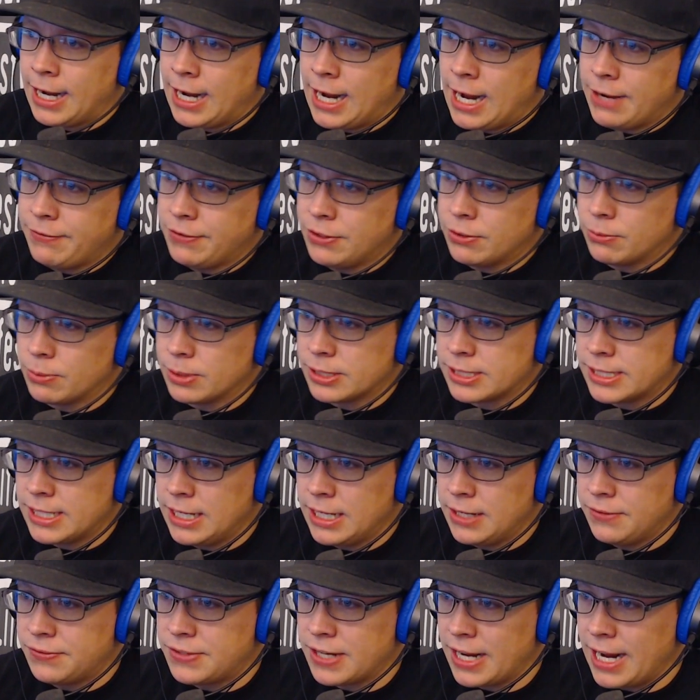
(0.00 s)
I haven't
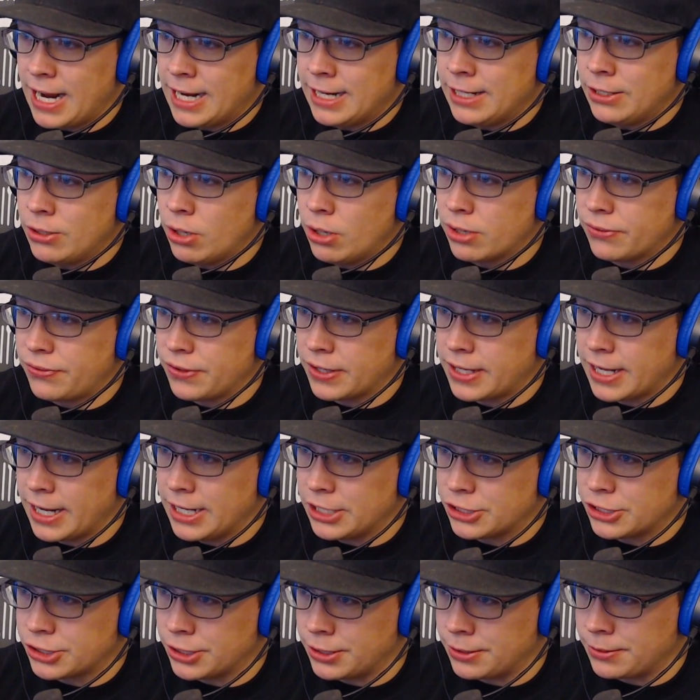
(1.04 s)
received any
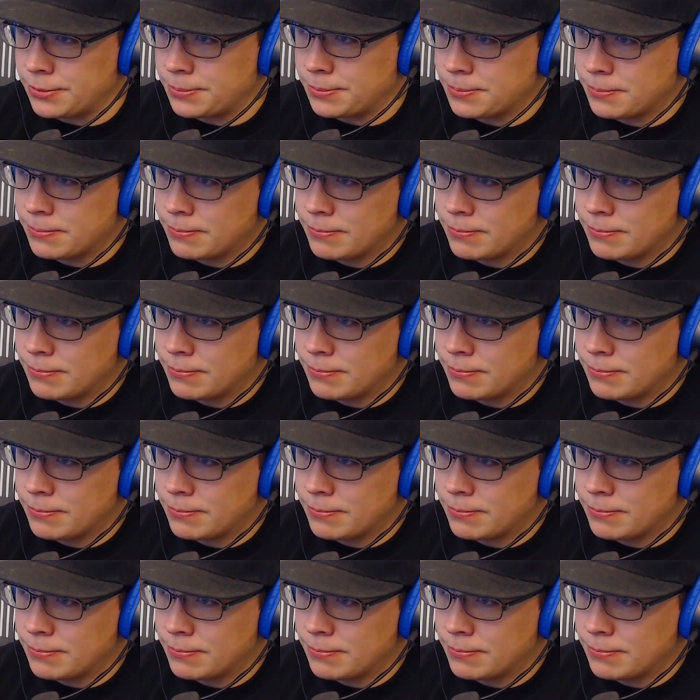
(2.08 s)
notification,